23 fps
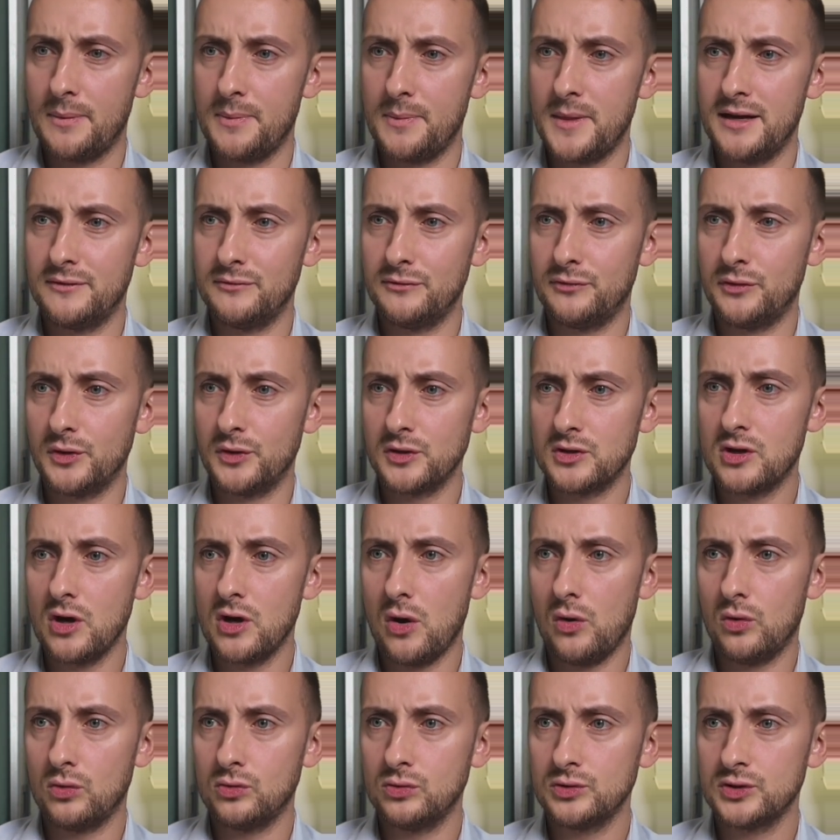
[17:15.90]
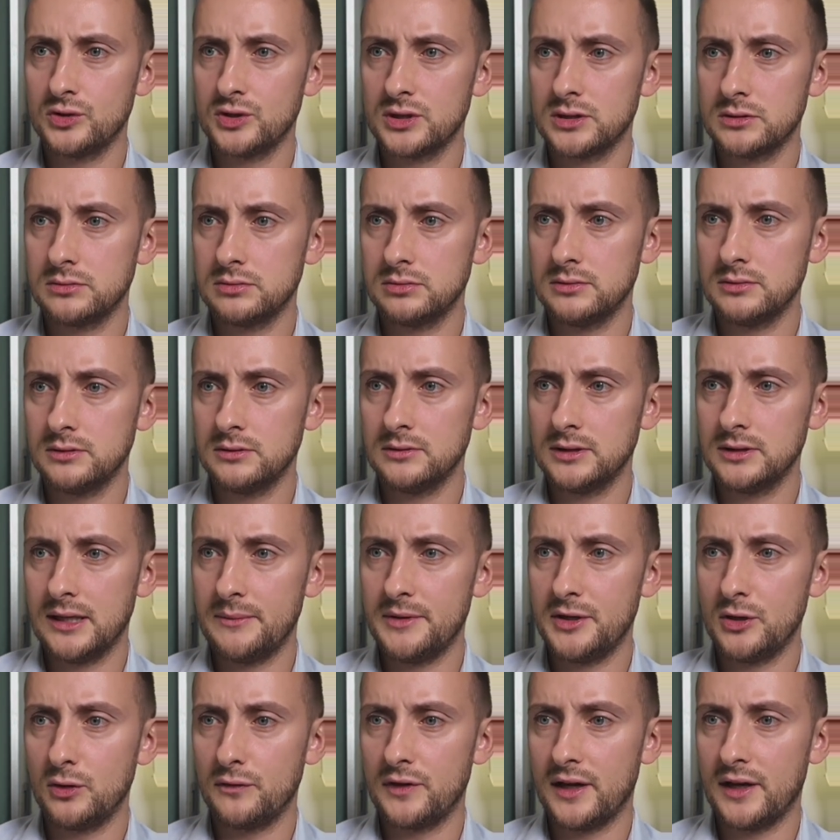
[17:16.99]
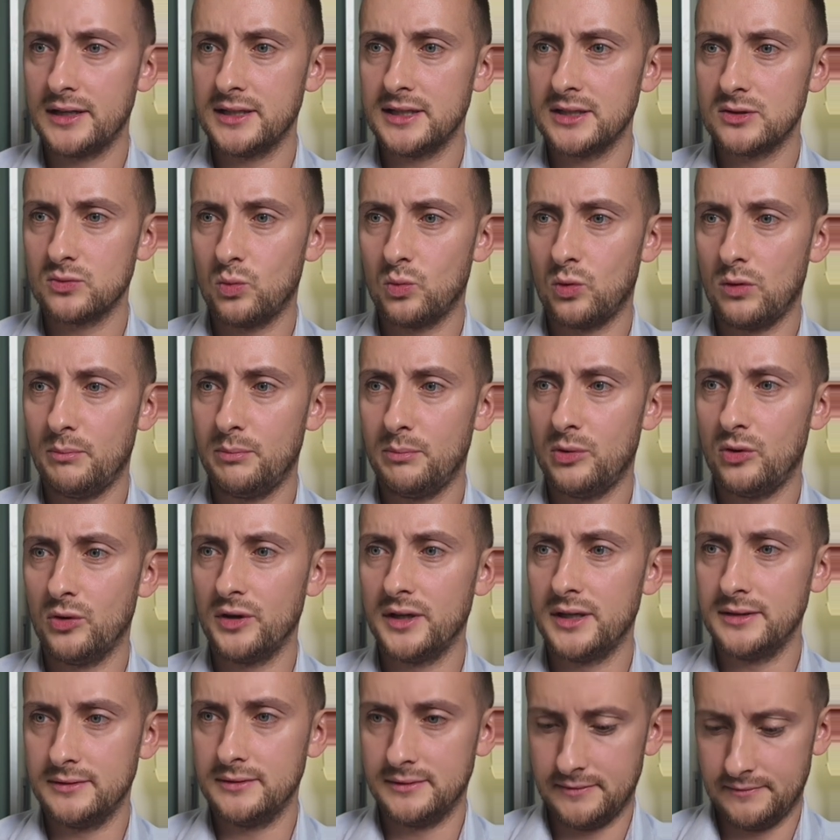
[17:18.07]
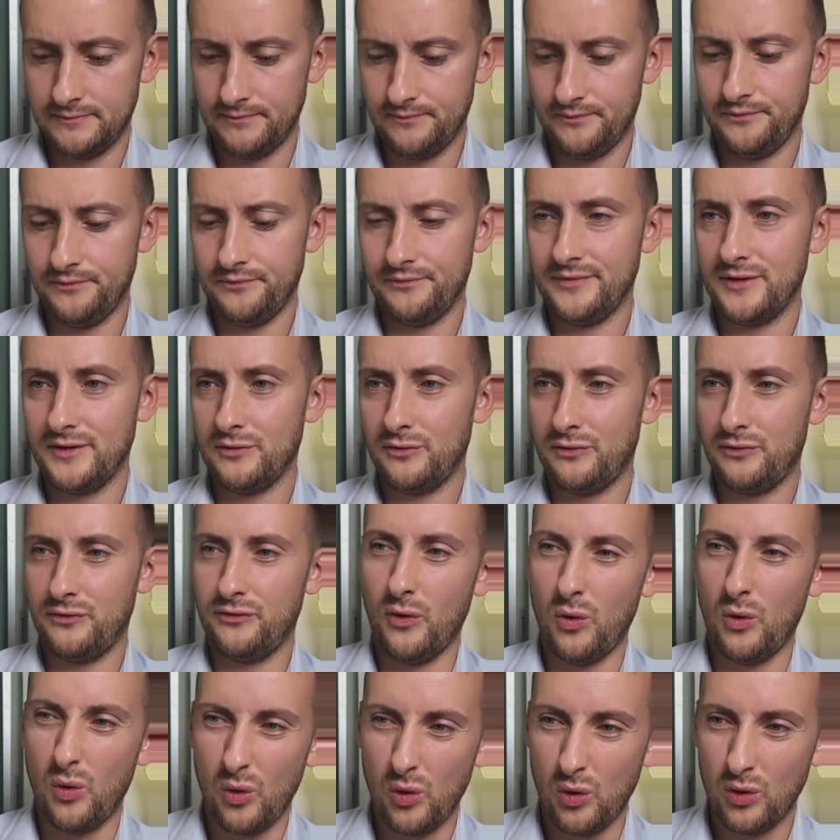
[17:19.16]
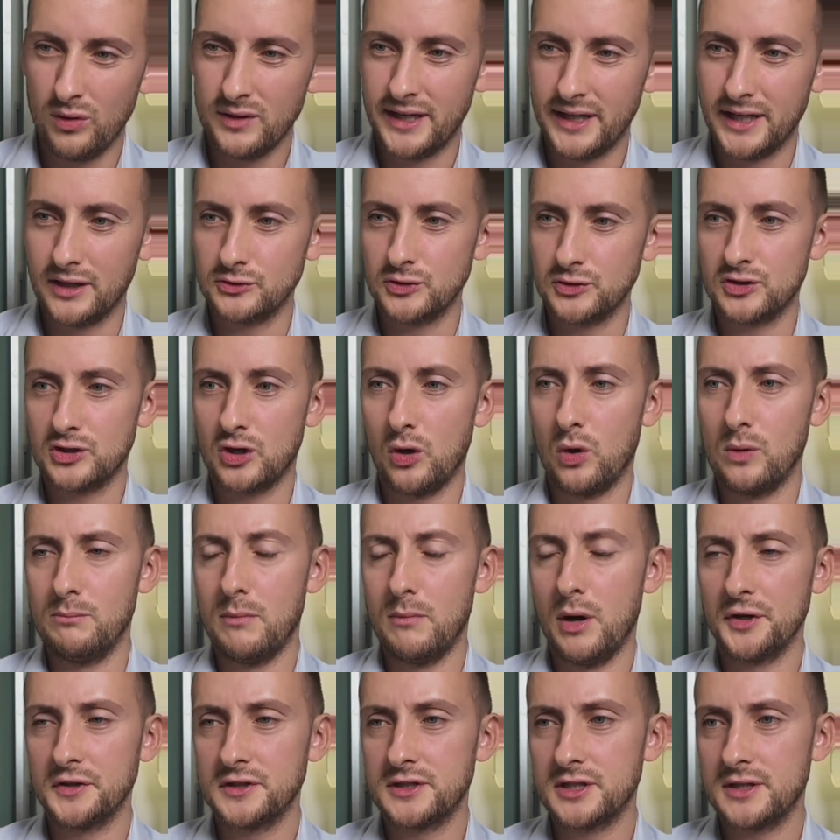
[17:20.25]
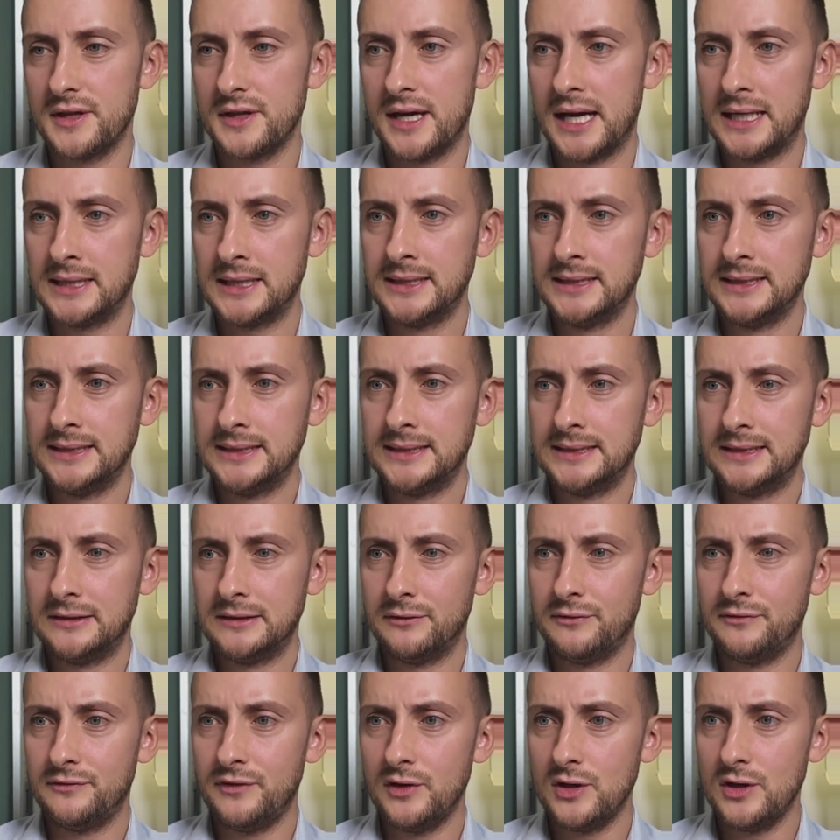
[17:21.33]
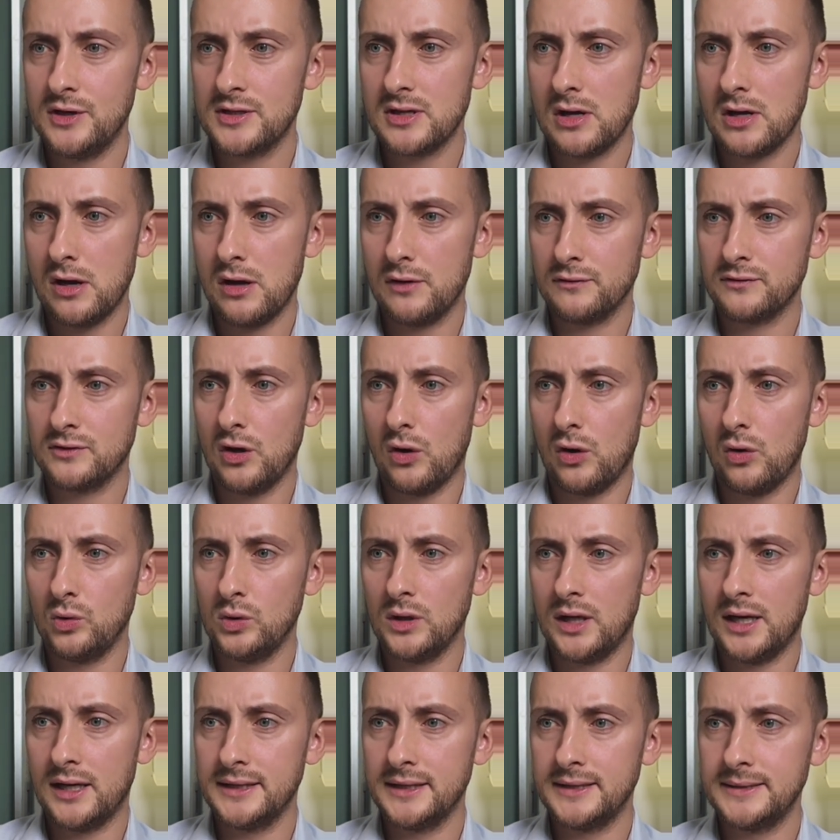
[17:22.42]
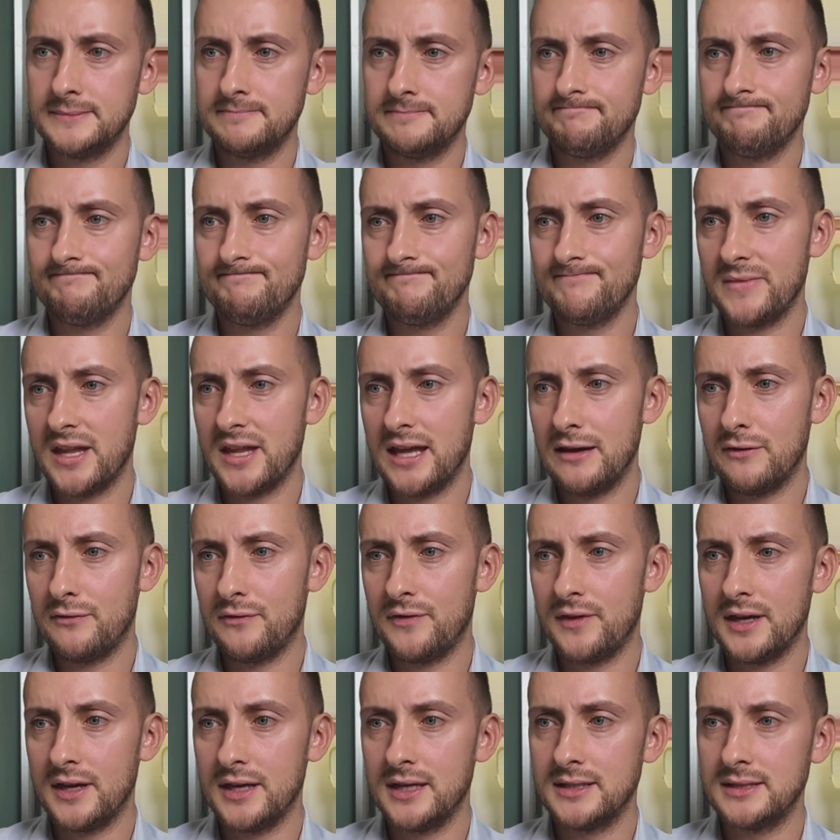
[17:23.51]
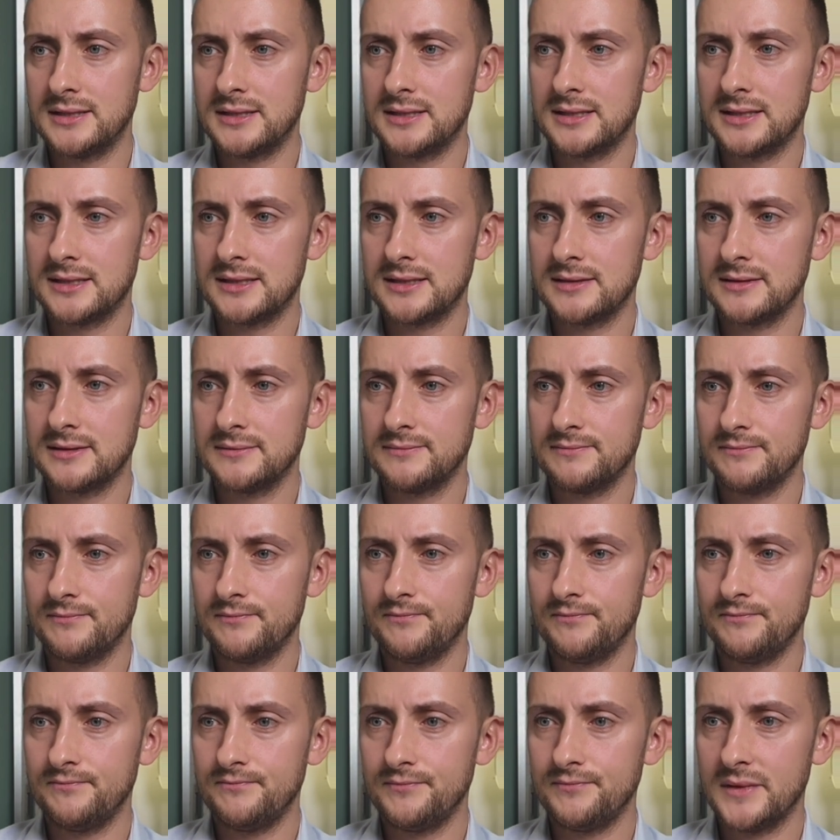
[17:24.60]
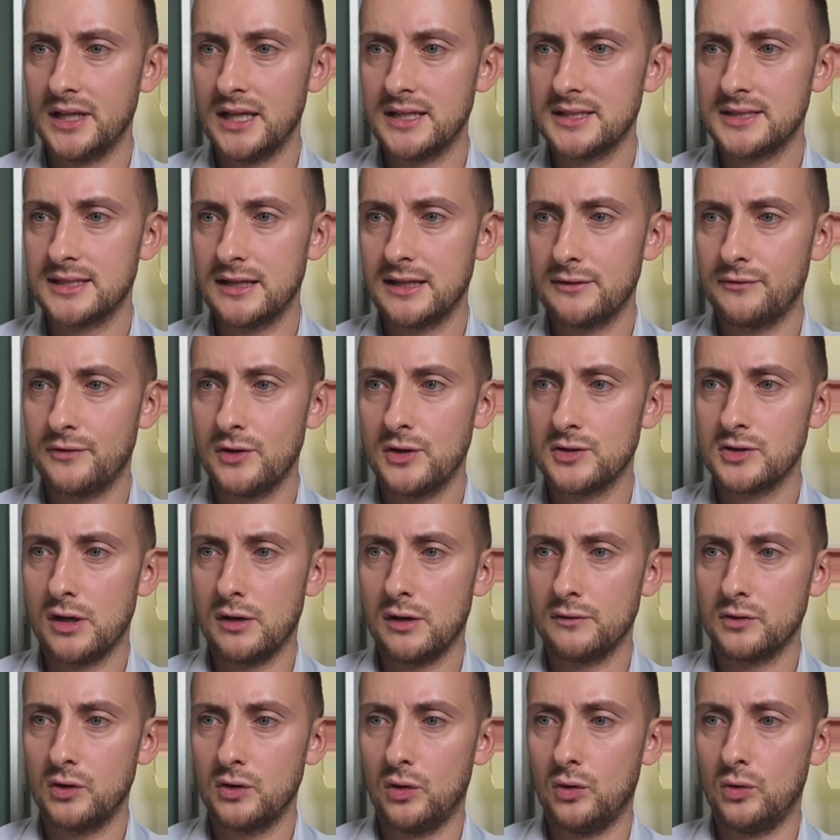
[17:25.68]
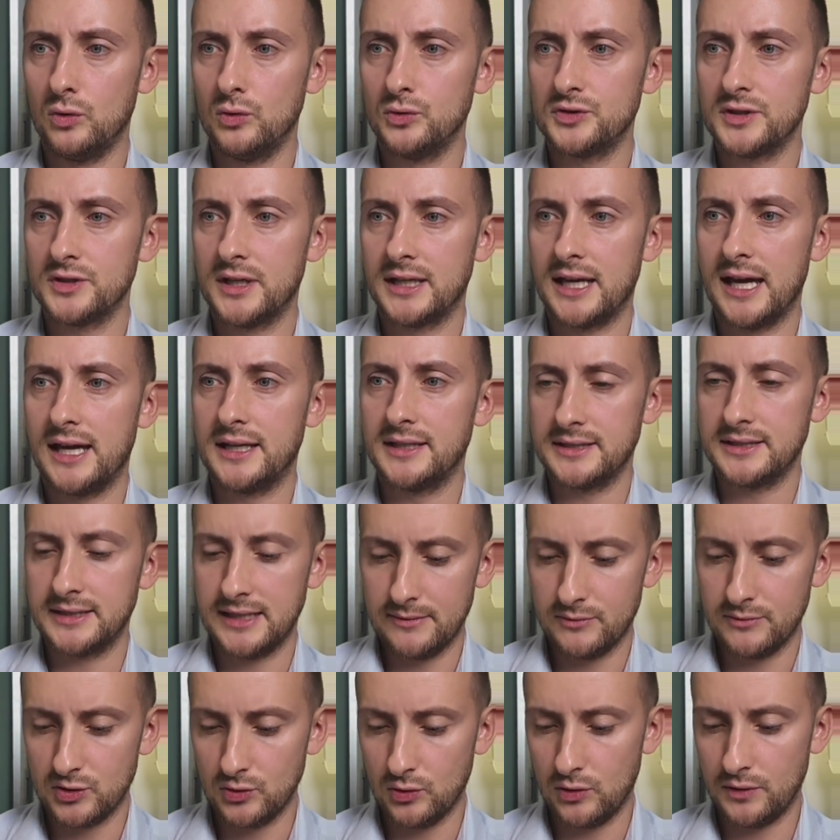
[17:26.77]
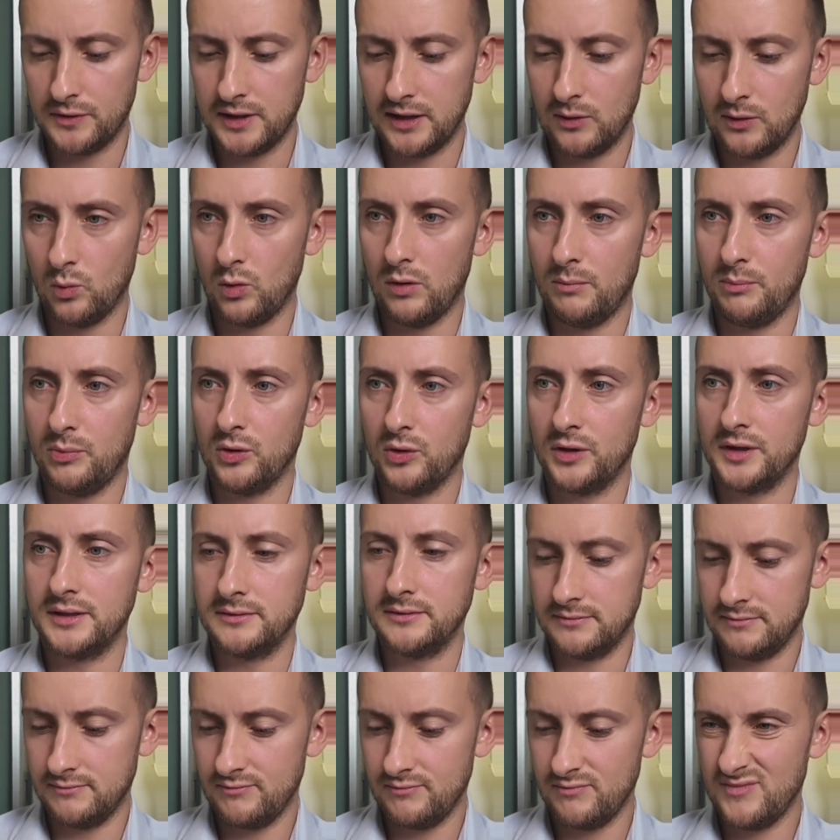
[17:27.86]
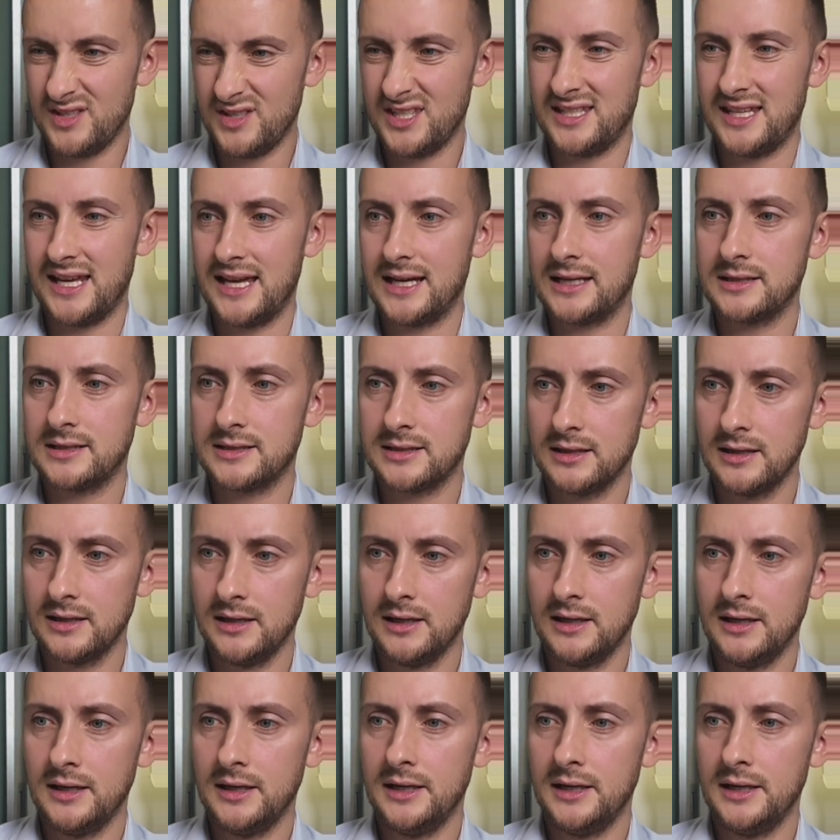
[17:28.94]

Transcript: And then for the goals, let me know if that hits 1.4, and I'll just go and monitor that. First half goal line, if there's, let's say first half goals, again, same sort of thing, 1.6.